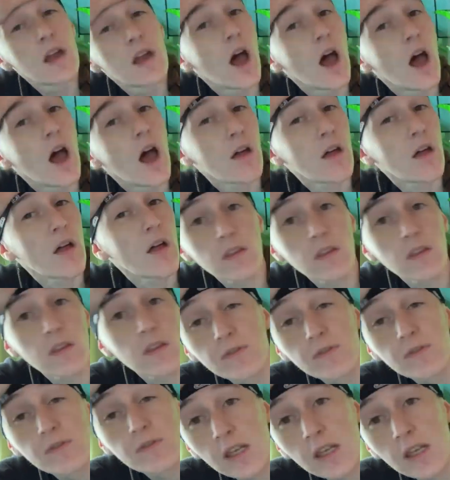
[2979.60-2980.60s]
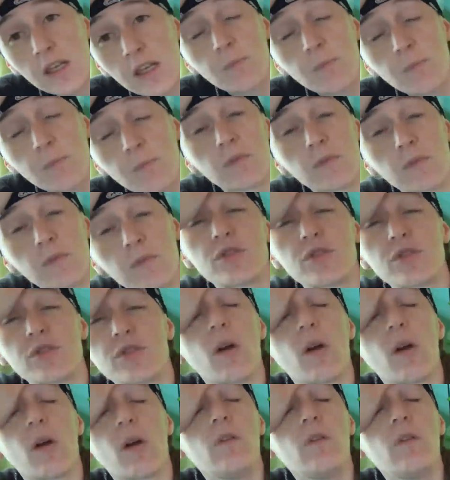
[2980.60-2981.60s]
I don't love to keep them. They're
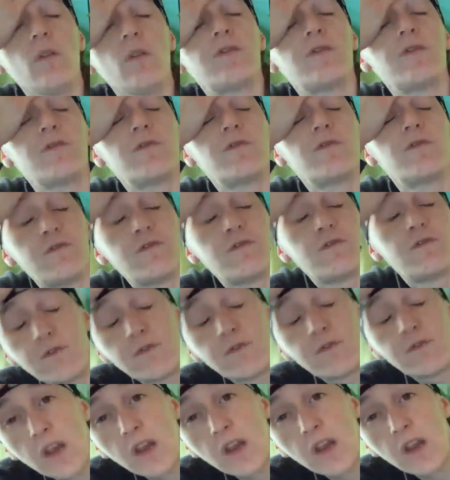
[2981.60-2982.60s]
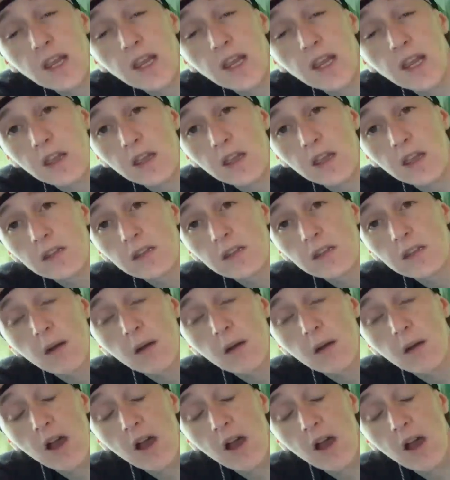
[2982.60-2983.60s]
so finicky
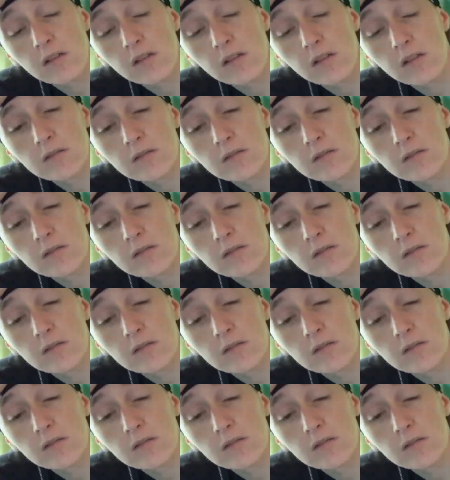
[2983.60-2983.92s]
about